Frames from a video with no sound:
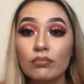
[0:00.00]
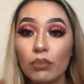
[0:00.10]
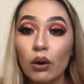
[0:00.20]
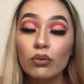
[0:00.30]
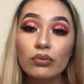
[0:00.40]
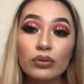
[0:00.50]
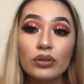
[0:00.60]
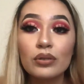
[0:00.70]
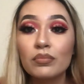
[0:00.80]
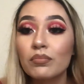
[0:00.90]

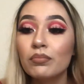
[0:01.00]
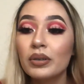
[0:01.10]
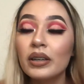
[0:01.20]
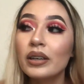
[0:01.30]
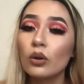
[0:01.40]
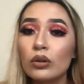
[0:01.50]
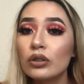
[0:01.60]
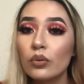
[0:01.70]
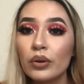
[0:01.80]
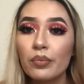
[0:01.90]
post. Be
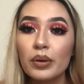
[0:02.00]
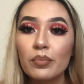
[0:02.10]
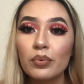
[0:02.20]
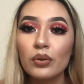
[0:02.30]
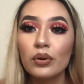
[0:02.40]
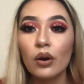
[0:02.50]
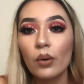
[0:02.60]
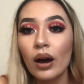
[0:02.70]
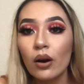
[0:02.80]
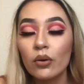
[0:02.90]
social with people, go
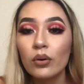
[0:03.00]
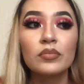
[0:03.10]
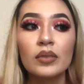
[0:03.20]
out.